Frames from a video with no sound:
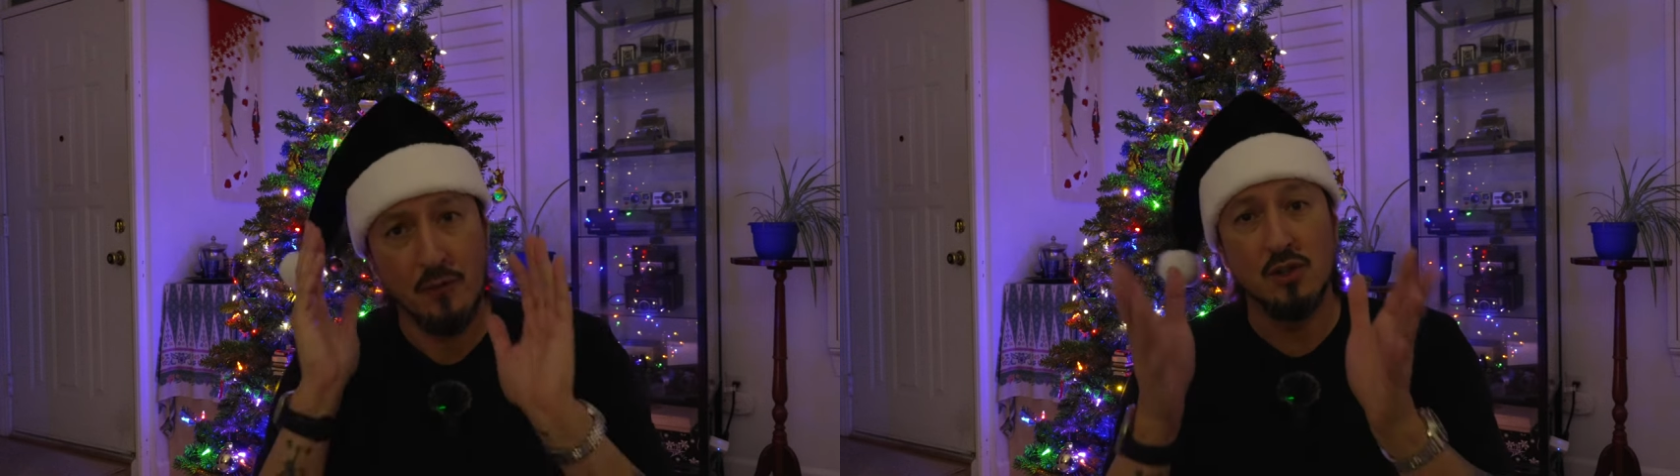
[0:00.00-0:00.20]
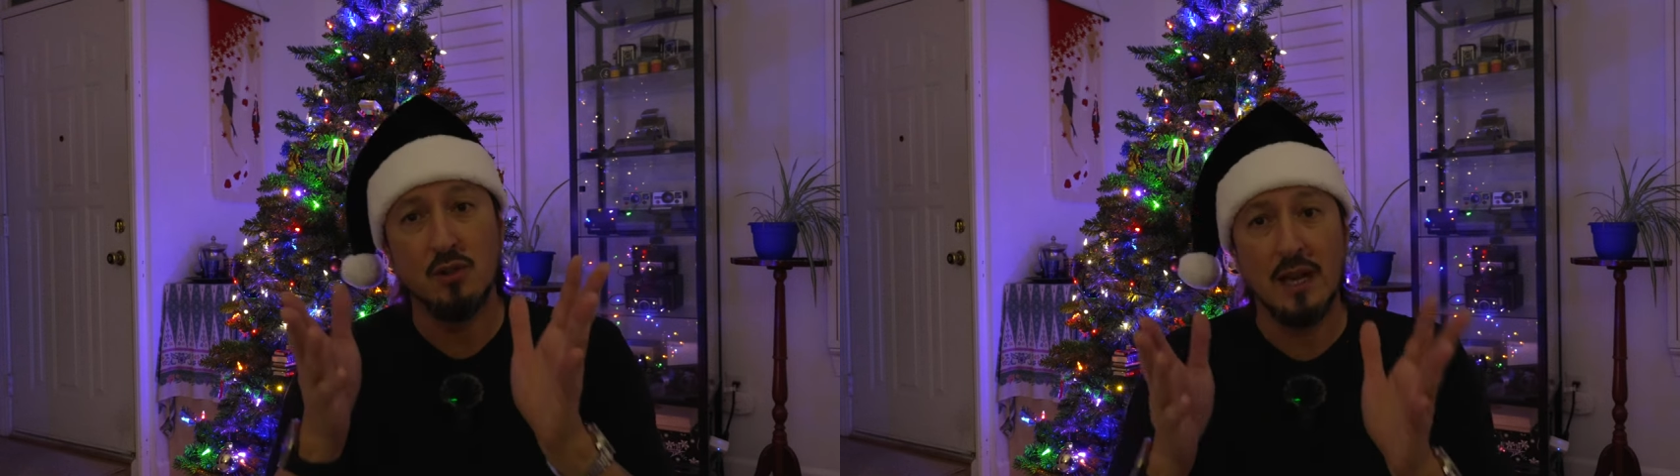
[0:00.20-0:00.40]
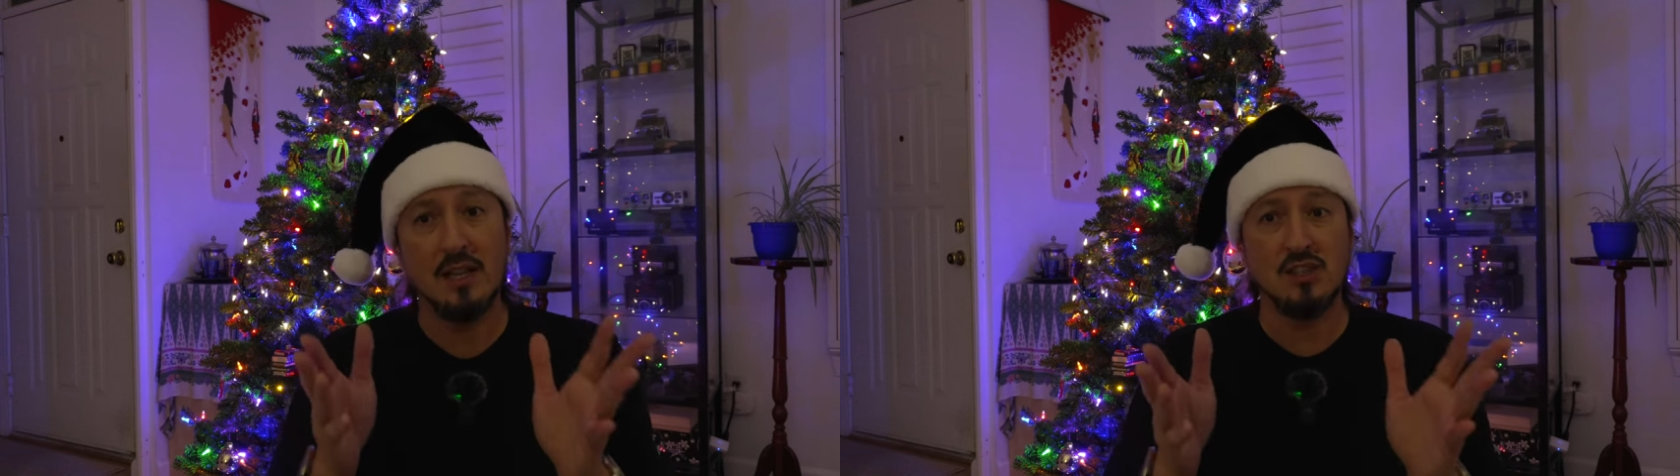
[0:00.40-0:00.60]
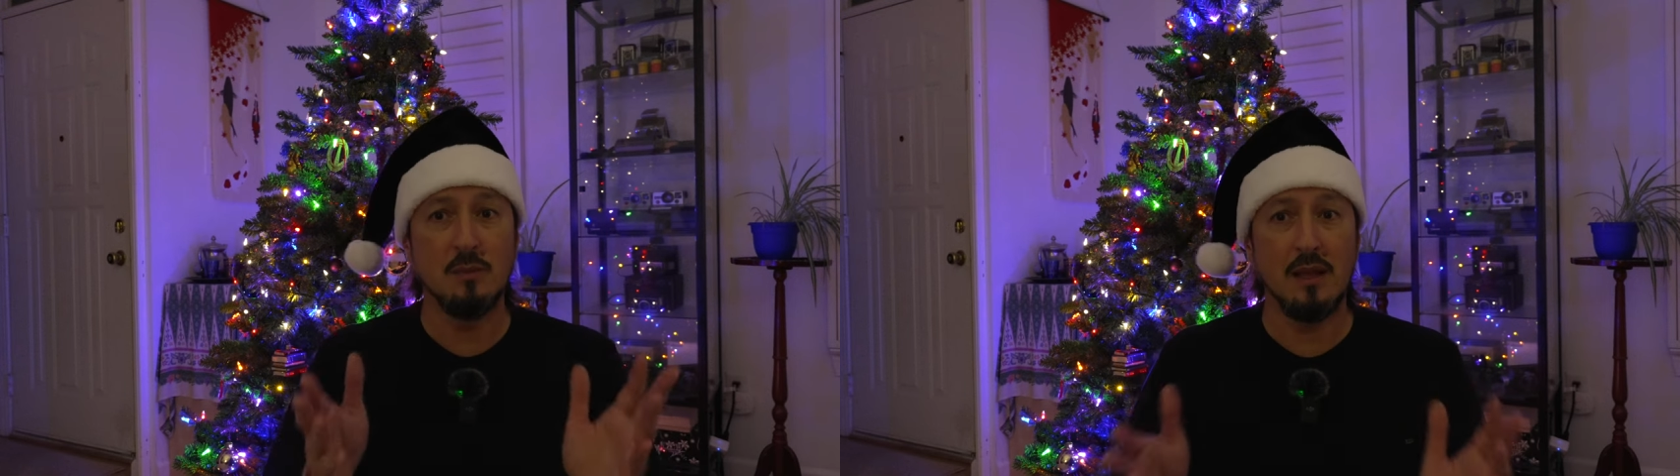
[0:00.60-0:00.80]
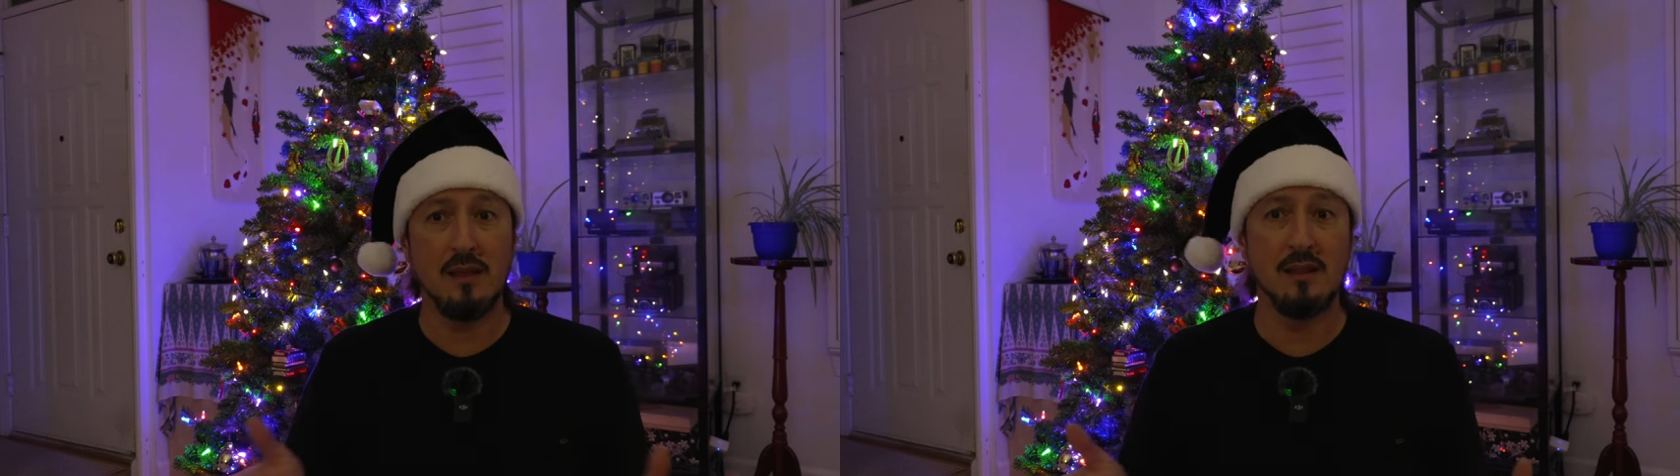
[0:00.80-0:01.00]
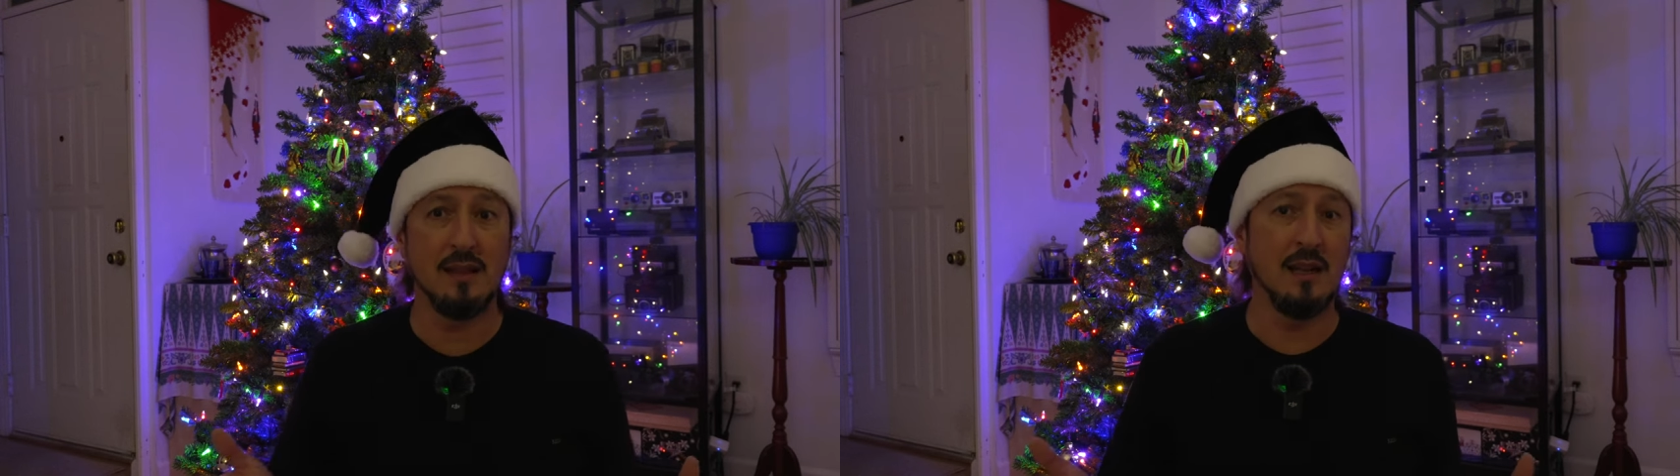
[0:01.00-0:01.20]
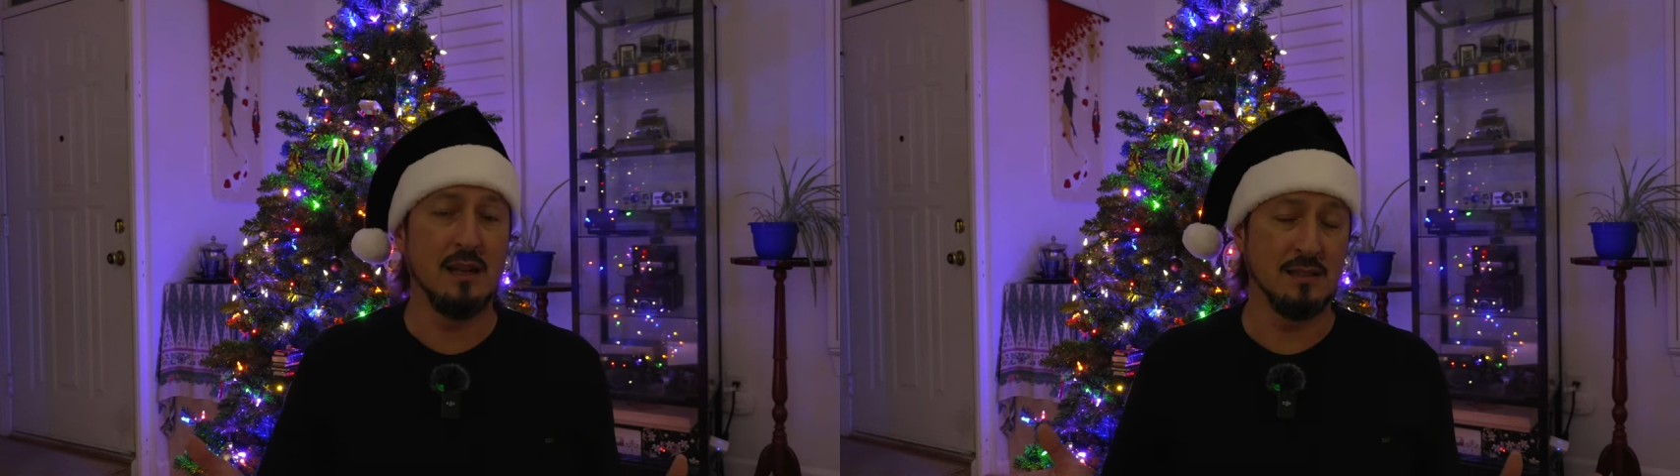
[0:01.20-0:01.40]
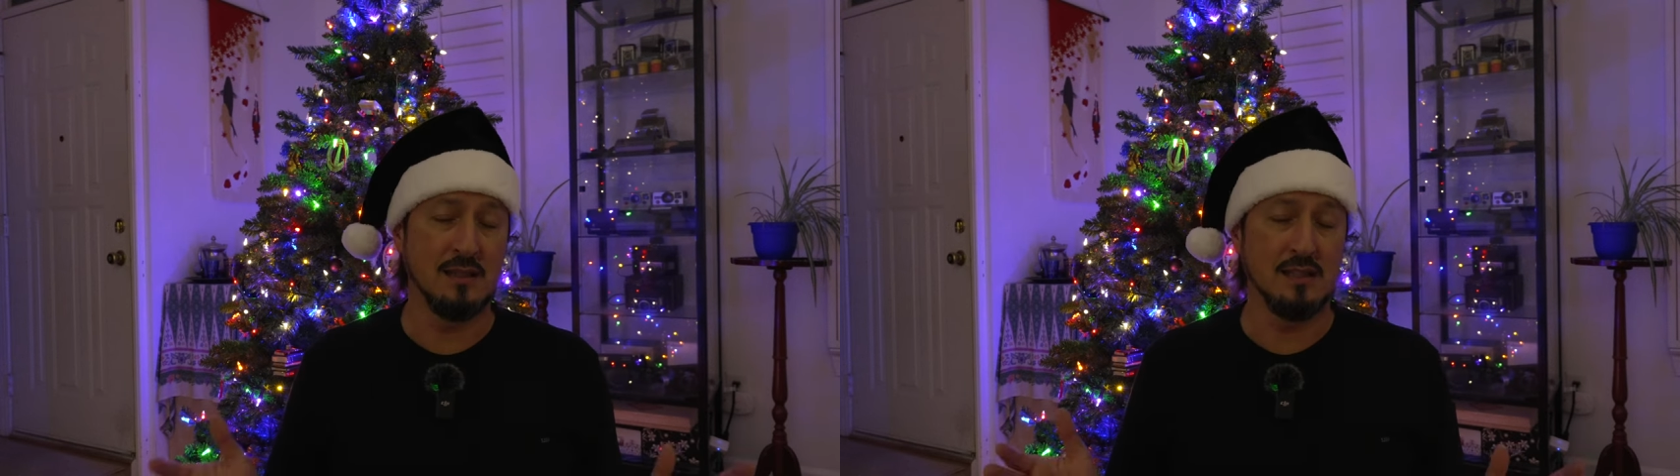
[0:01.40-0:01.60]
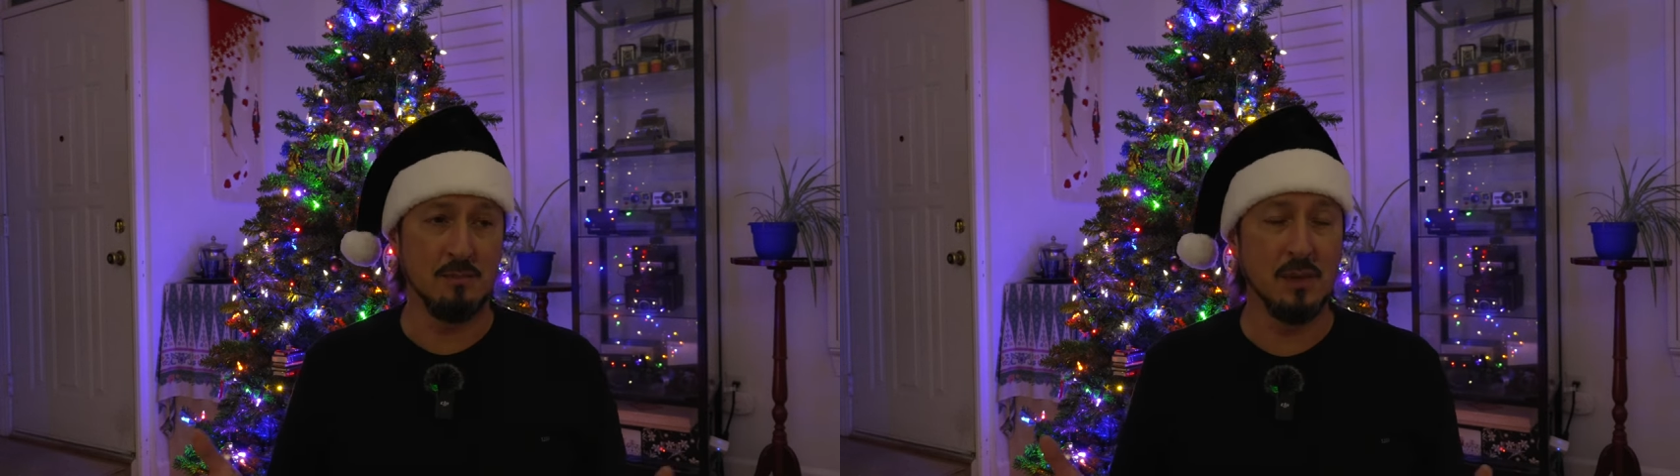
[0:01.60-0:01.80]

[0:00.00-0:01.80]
For you guys, you may think that it isn't as